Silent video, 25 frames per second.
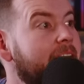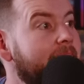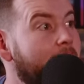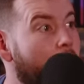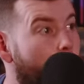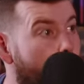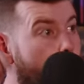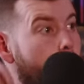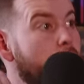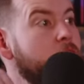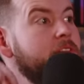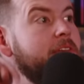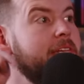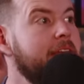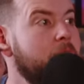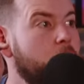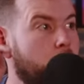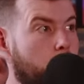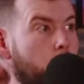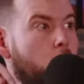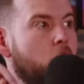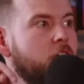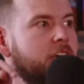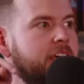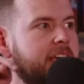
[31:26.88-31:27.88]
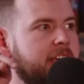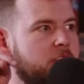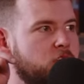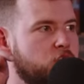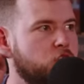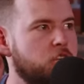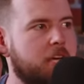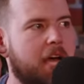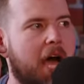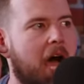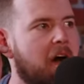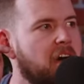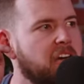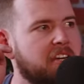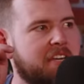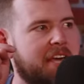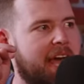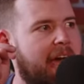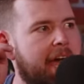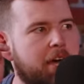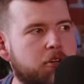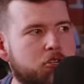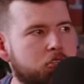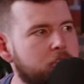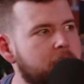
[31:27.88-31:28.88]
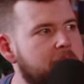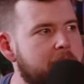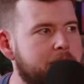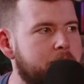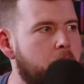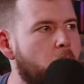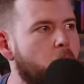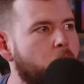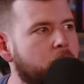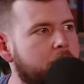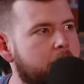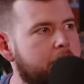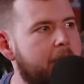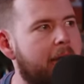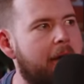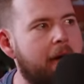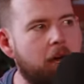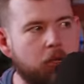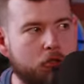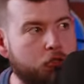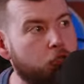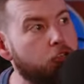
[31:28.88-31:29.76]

they only work in. You can't casually pull them out